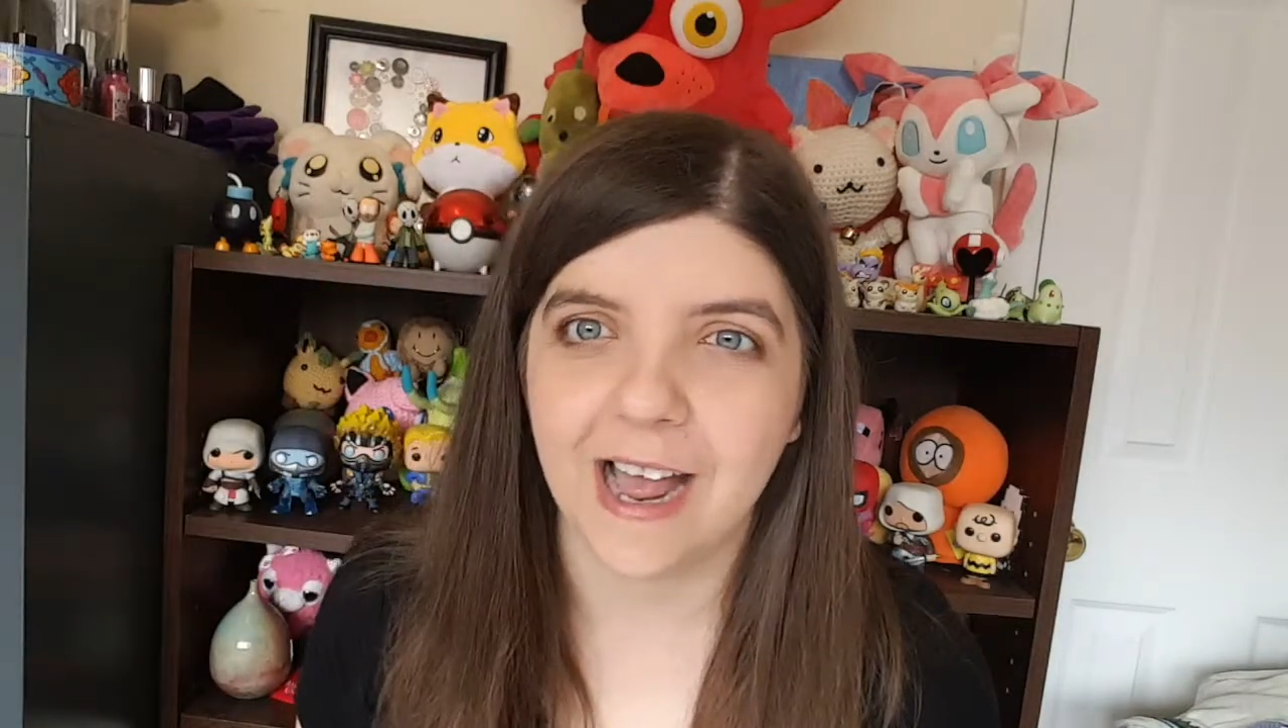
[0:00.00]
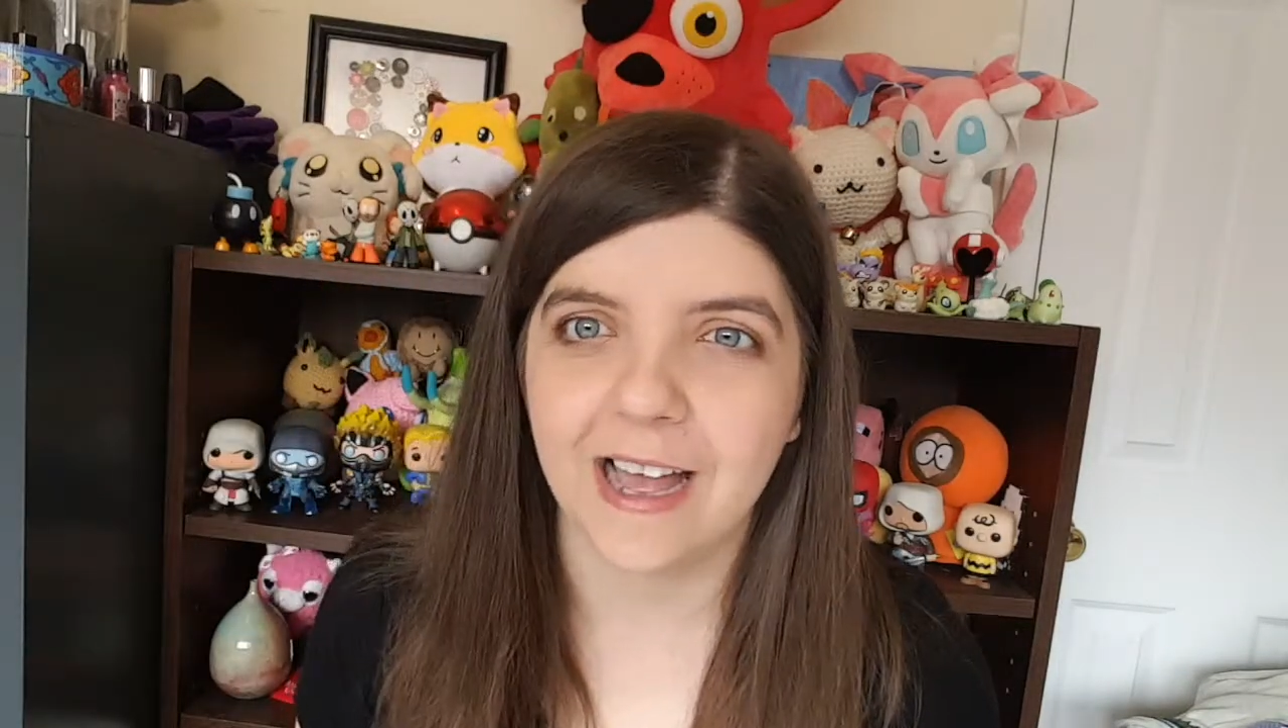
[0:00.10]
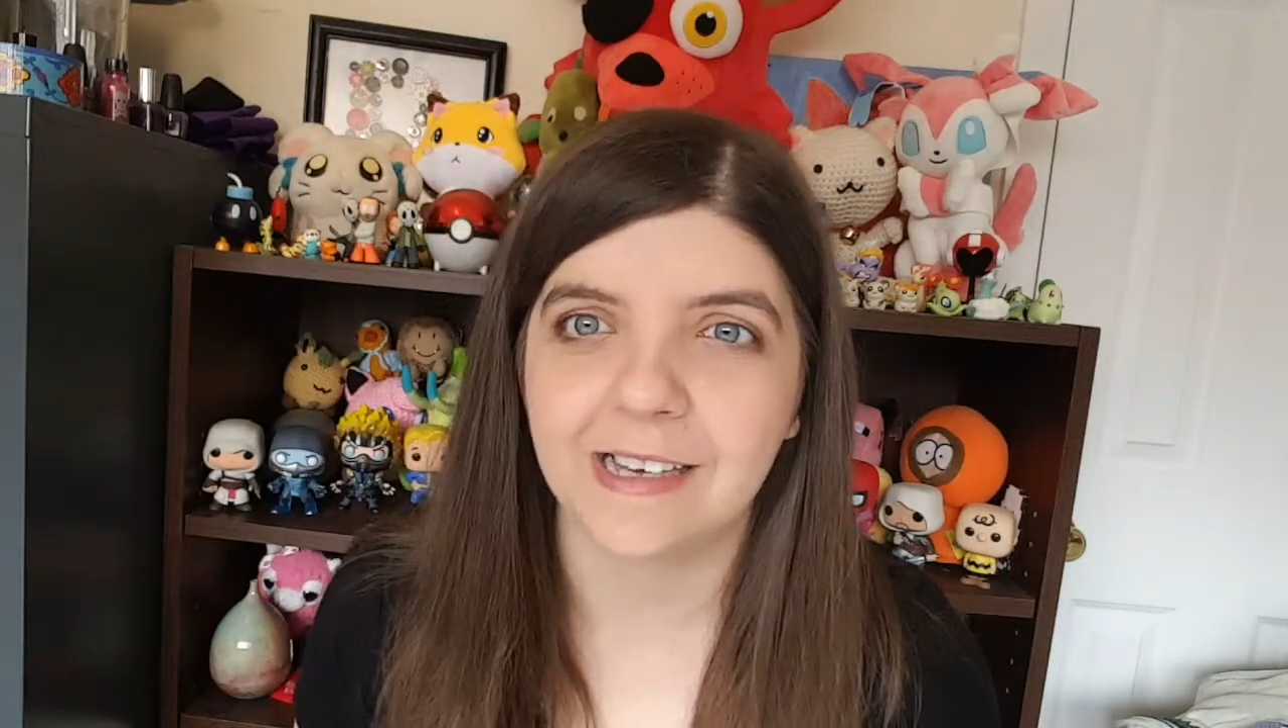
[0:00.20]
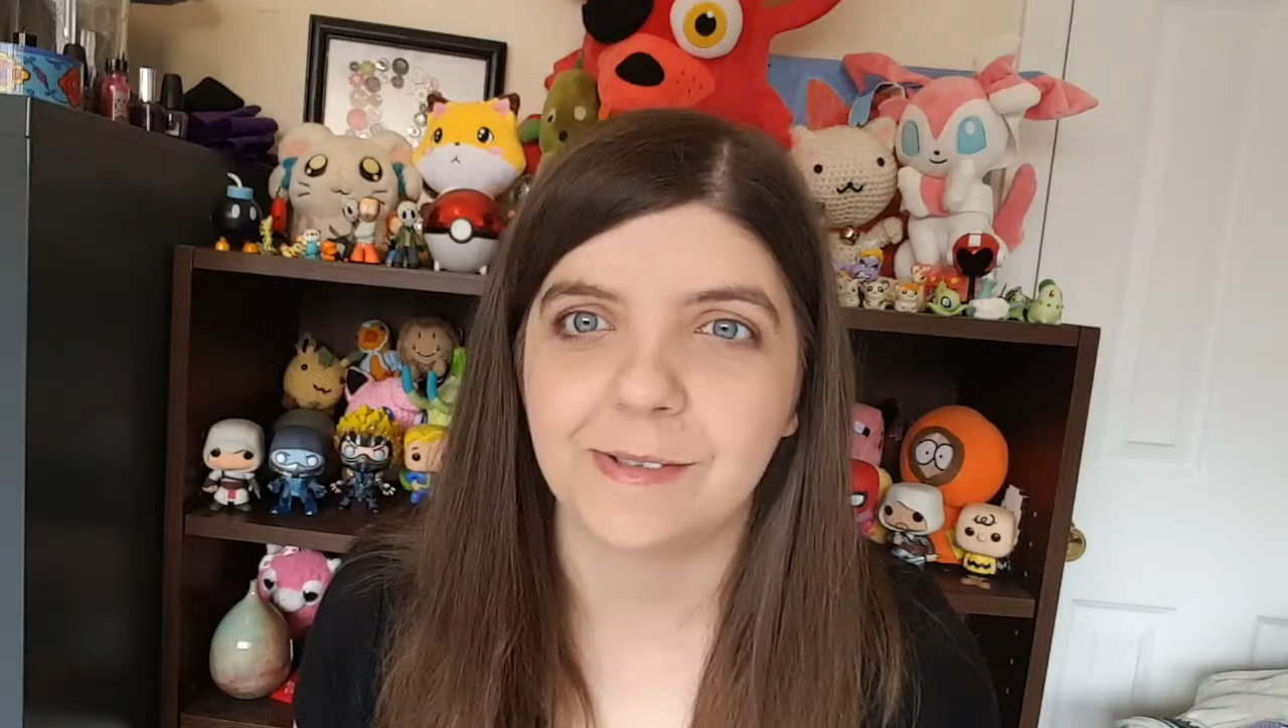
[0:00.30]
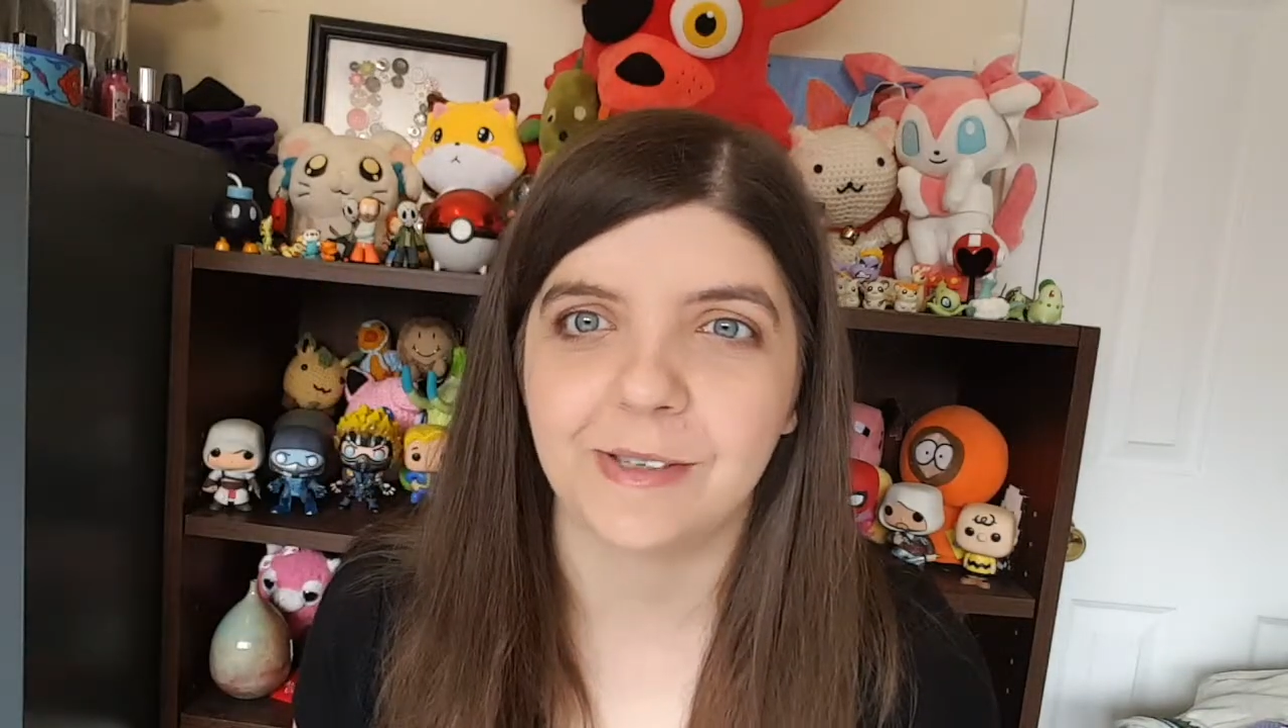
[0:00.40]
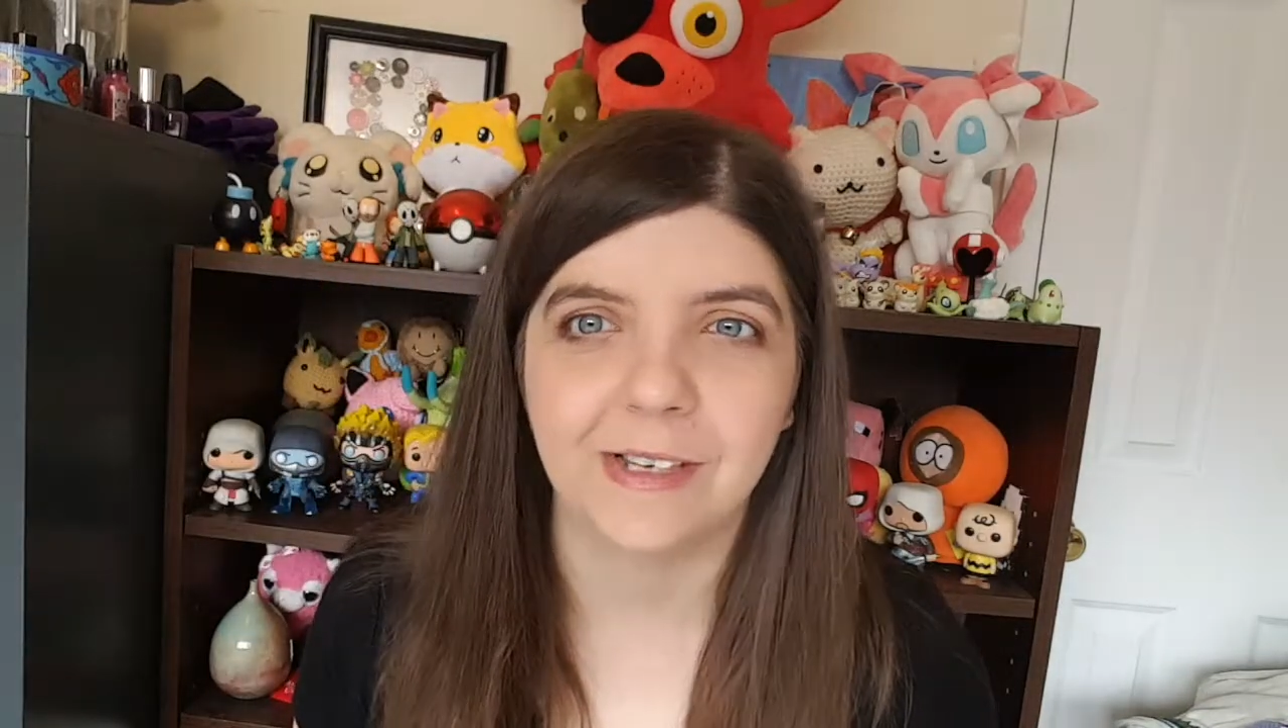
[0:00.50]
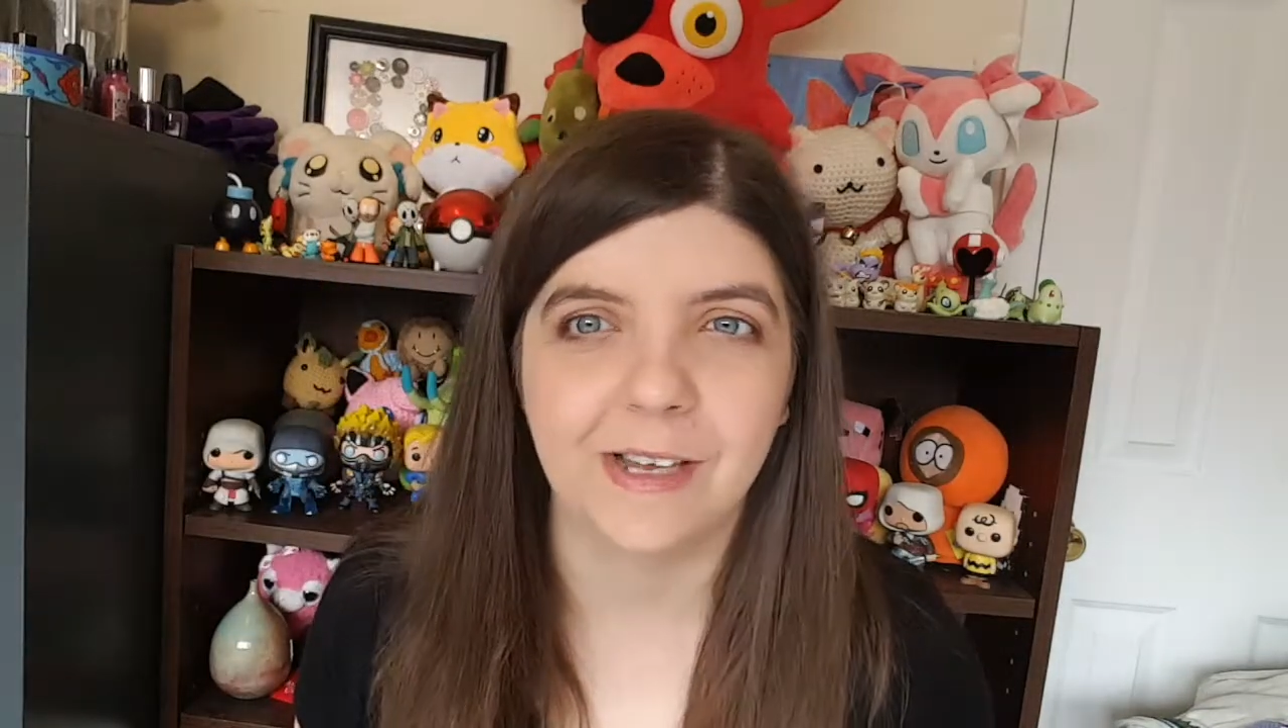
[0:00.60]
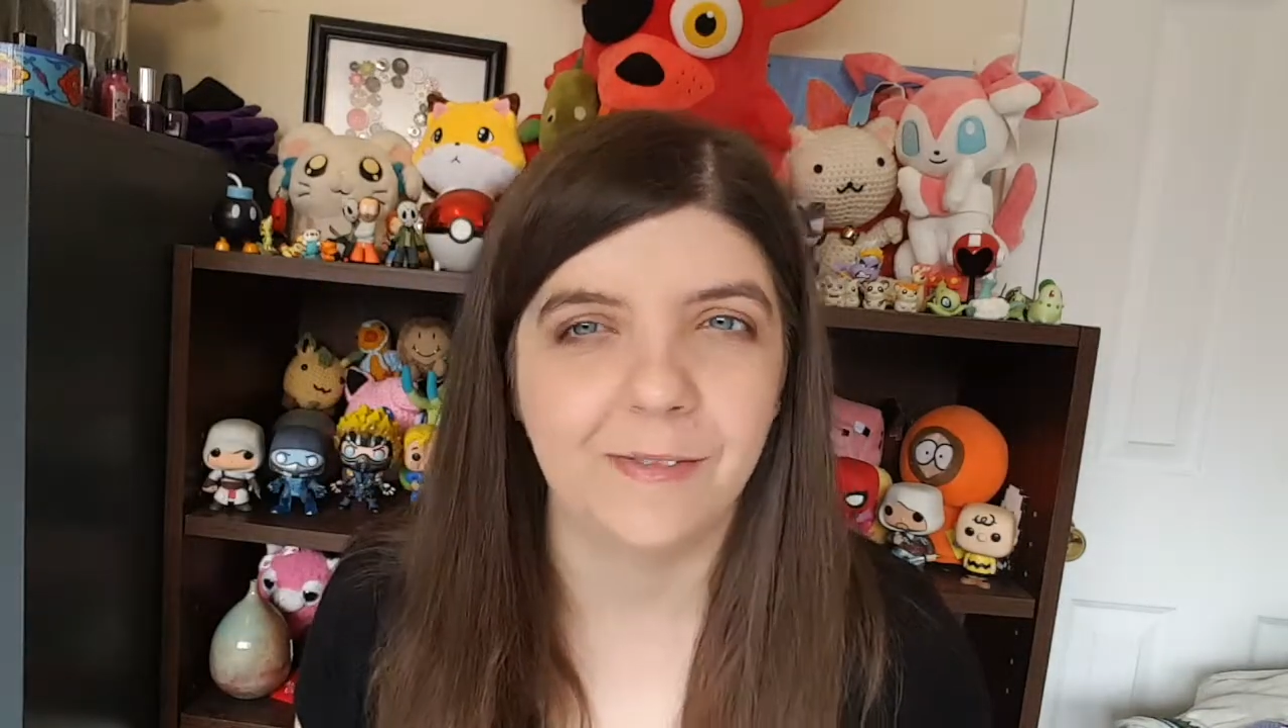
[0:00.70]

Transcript: act with